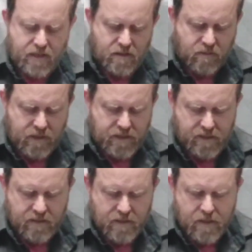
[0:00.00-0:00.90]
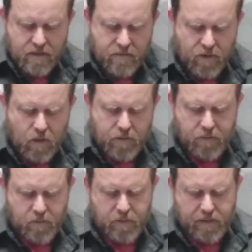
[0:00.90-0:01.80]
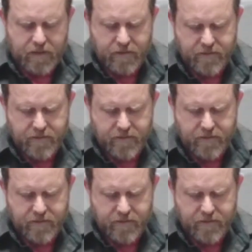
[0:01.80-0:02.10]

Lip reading: You don't want it to fall through there.